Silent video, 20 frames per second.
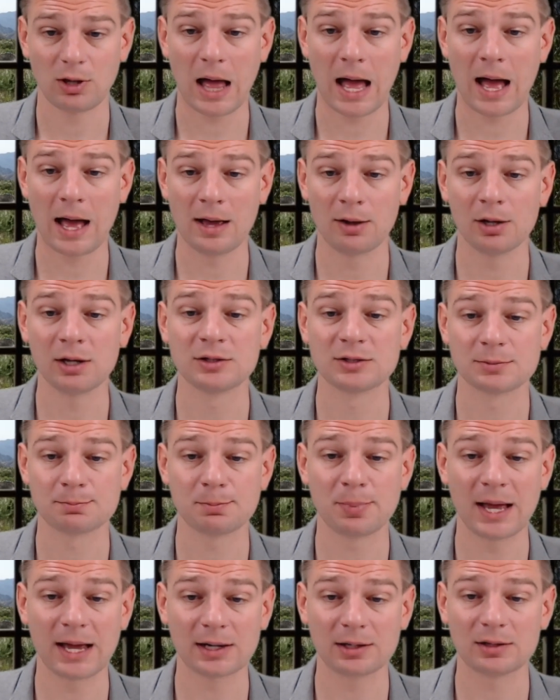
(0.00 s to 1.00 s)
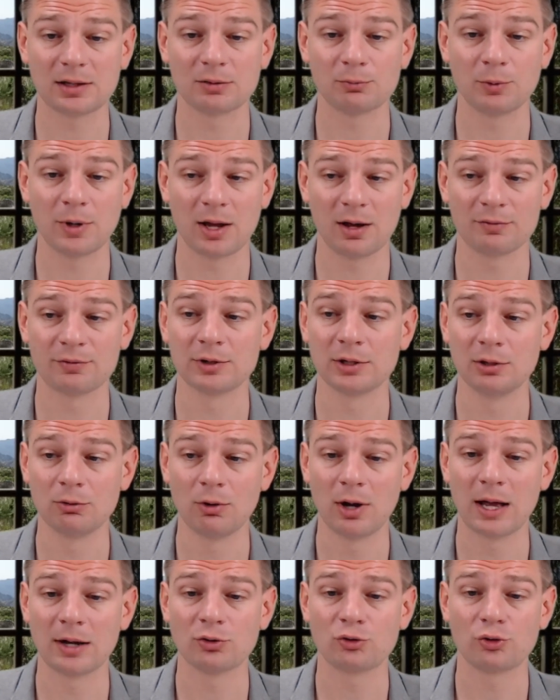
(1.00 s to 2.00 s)
I expect that we have a new
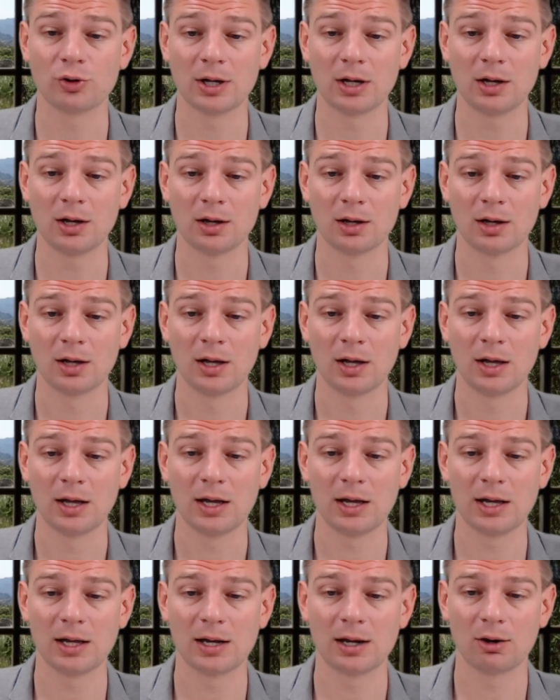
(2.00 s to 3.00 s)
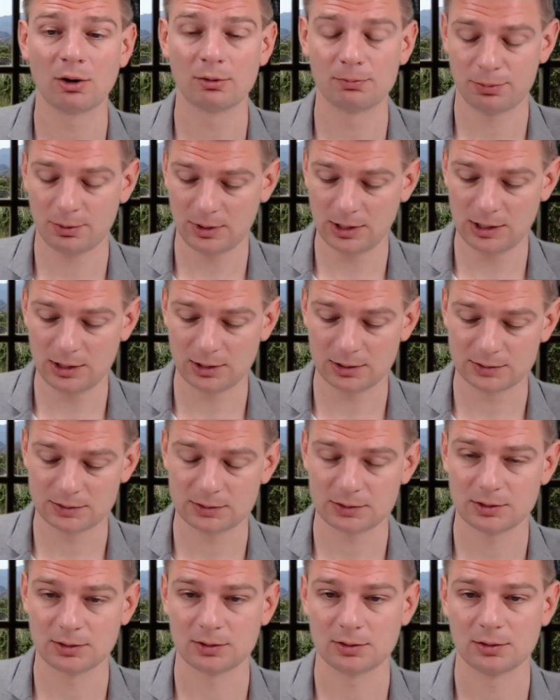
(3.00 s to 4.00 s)
entry in our
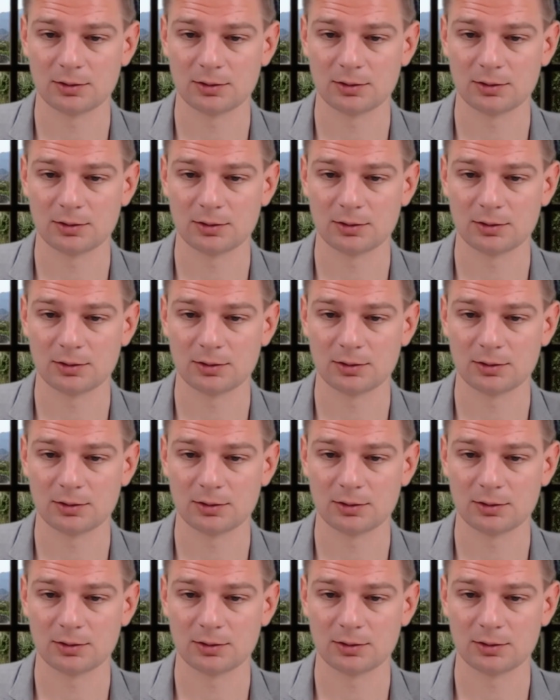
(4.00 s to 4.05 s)
playlist.